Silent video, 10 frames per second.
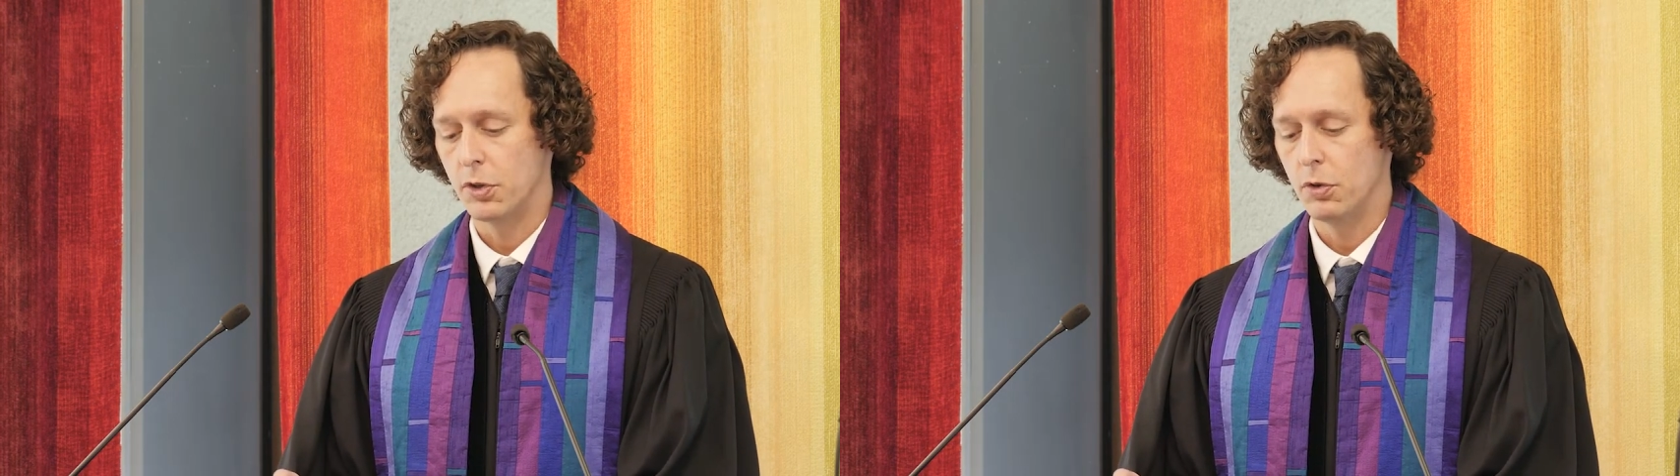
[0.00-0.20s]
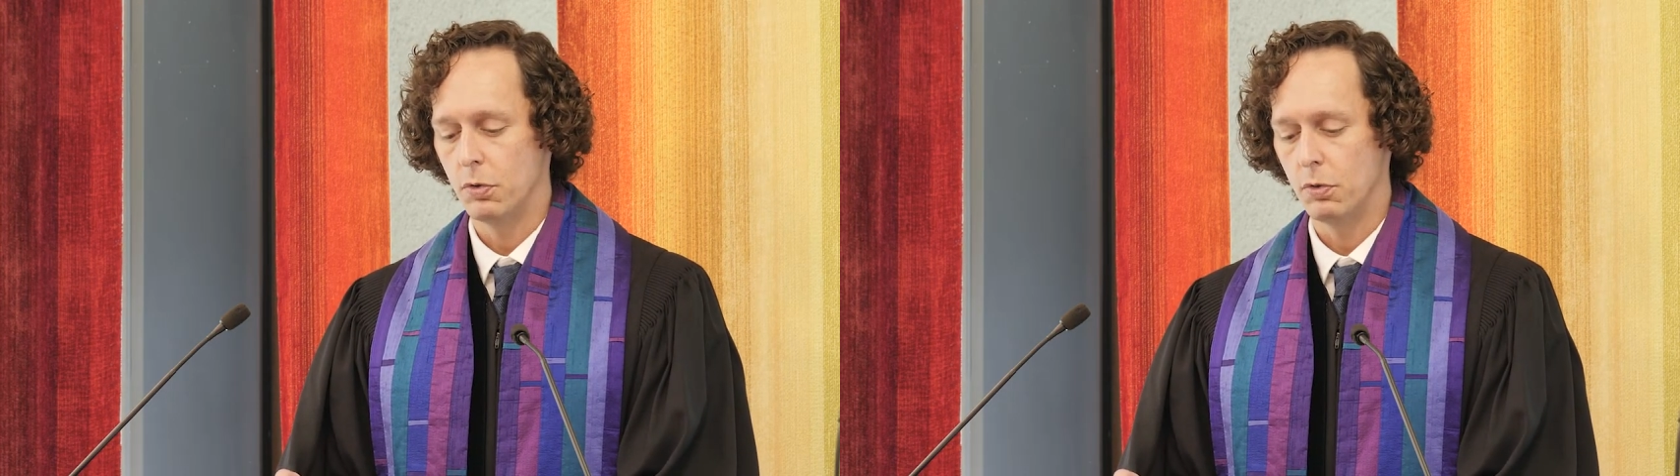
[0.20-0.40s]

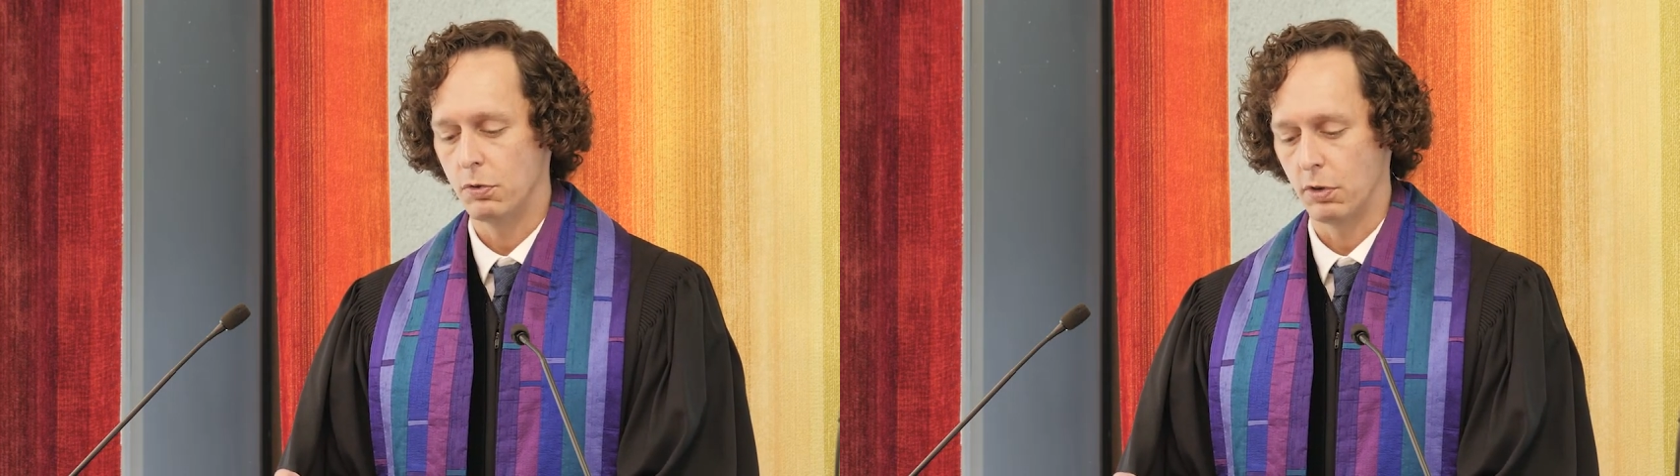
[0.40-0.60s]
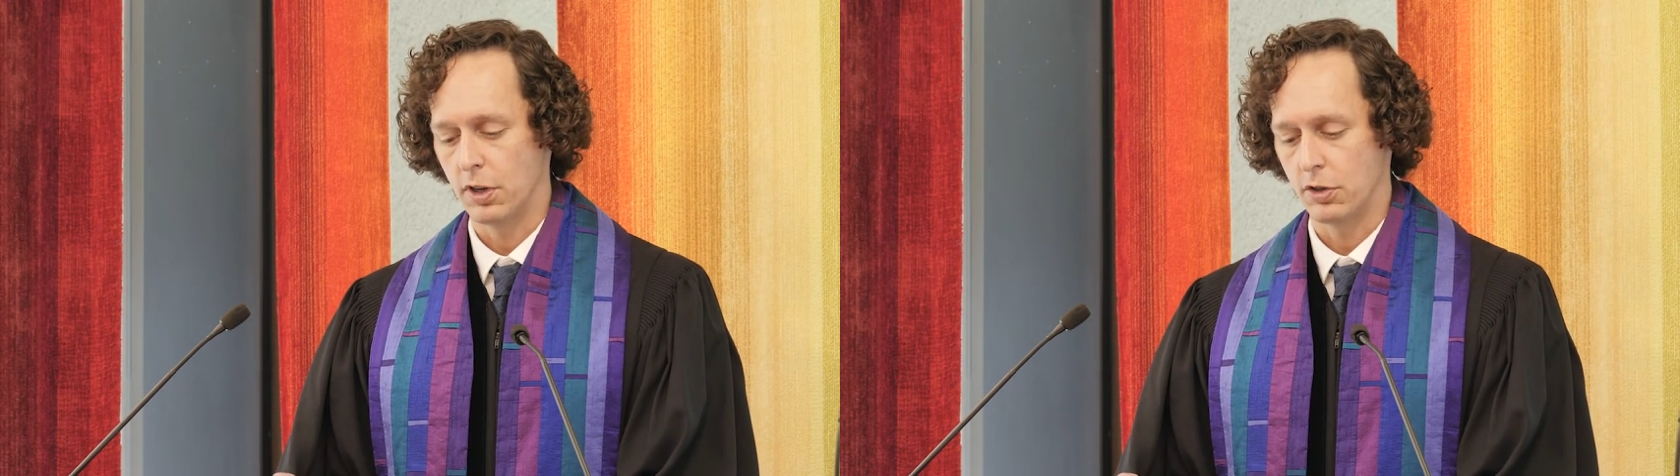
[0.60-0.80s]
two
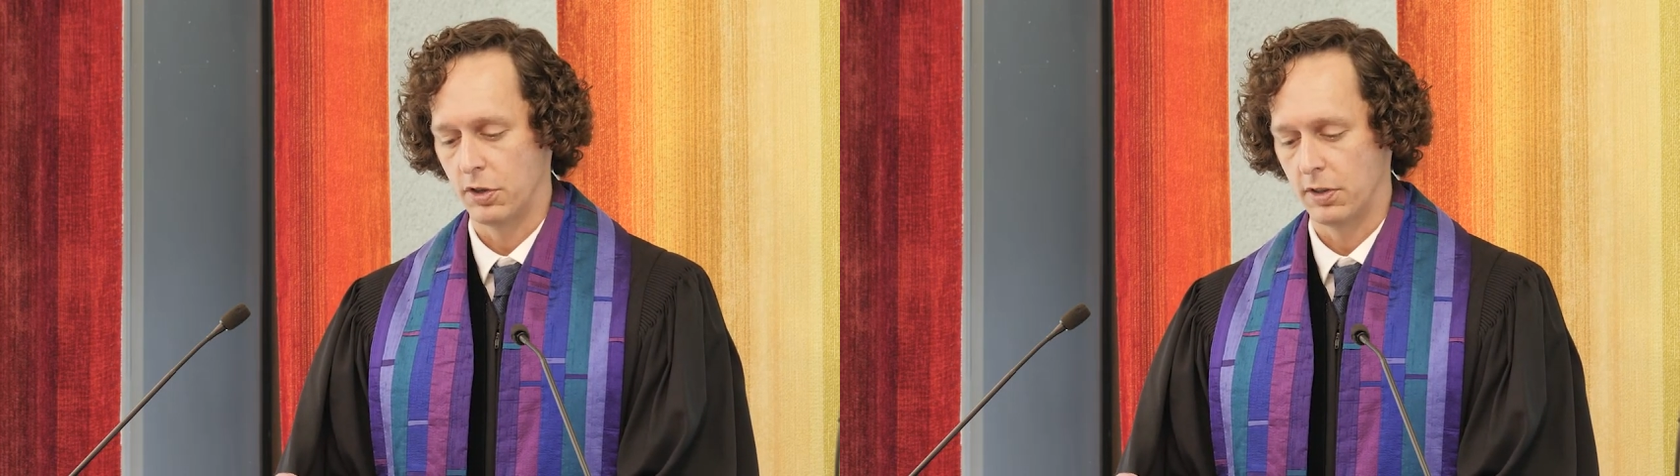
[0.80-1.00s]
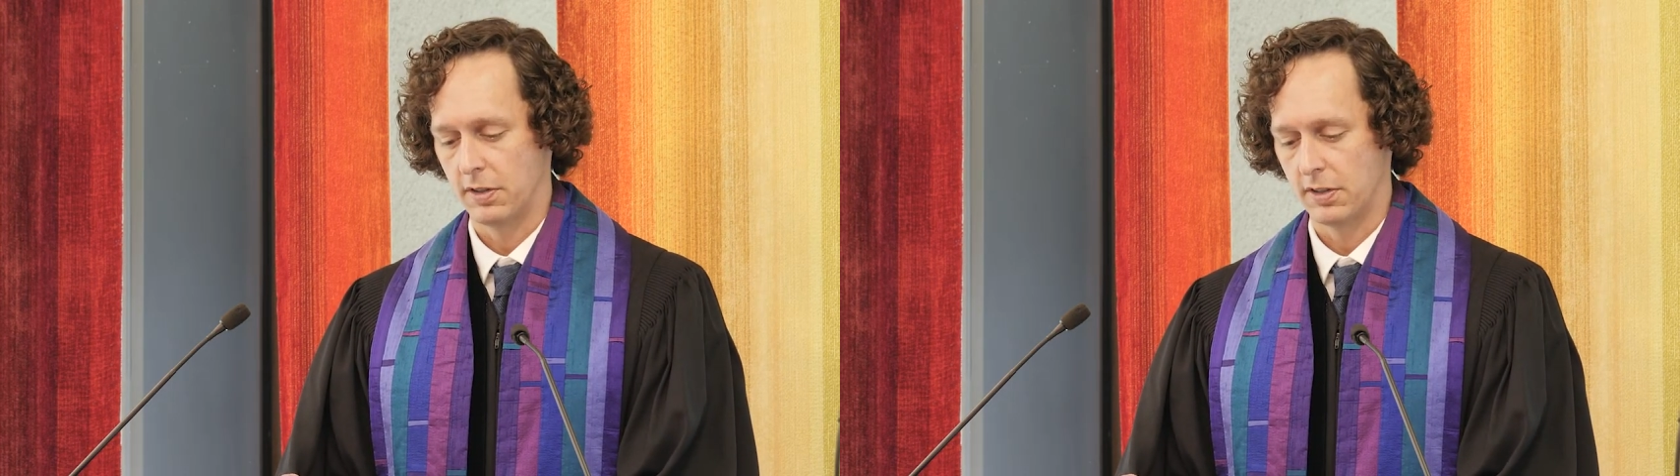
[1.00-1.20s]

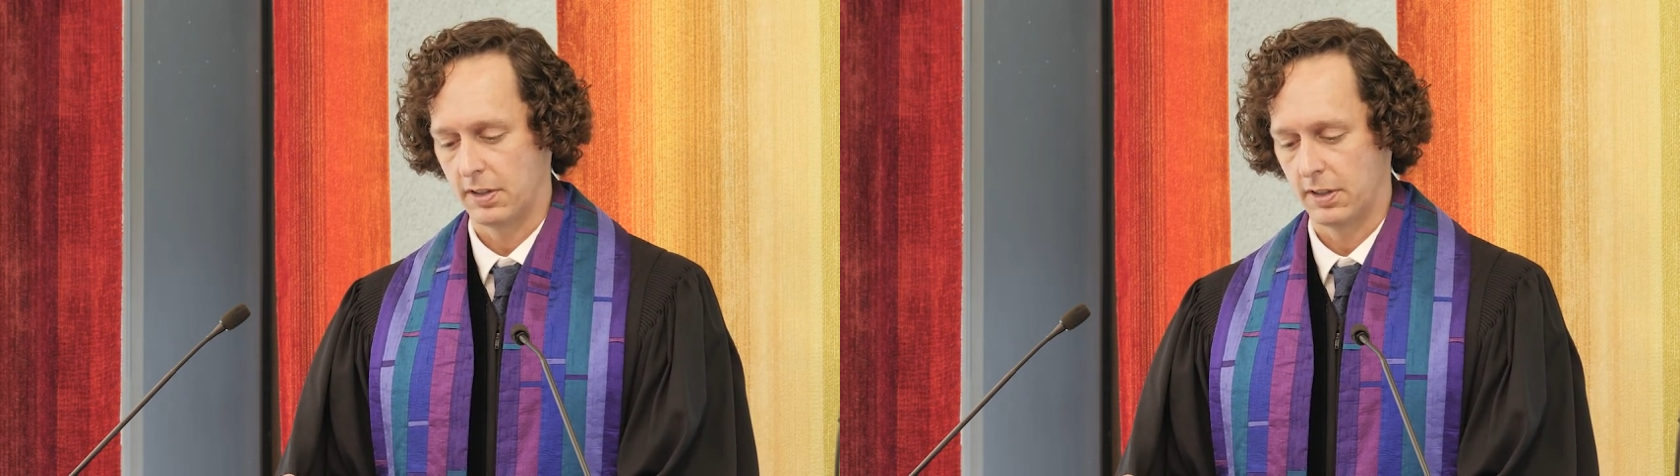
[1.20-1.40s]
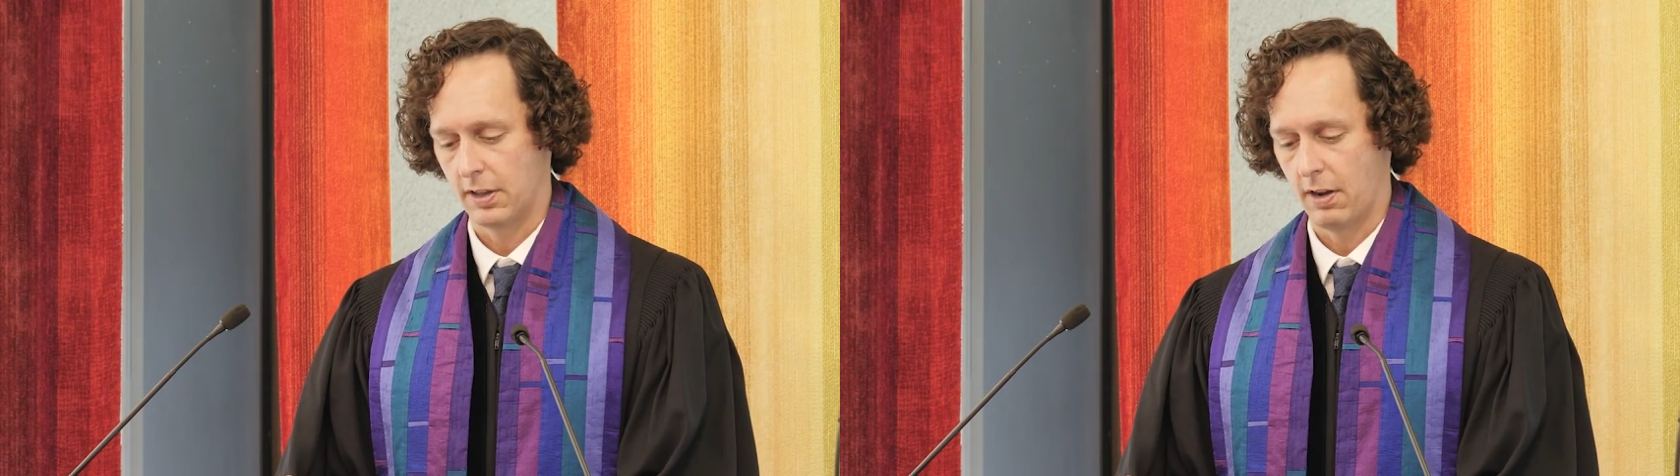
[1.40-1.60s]
traditions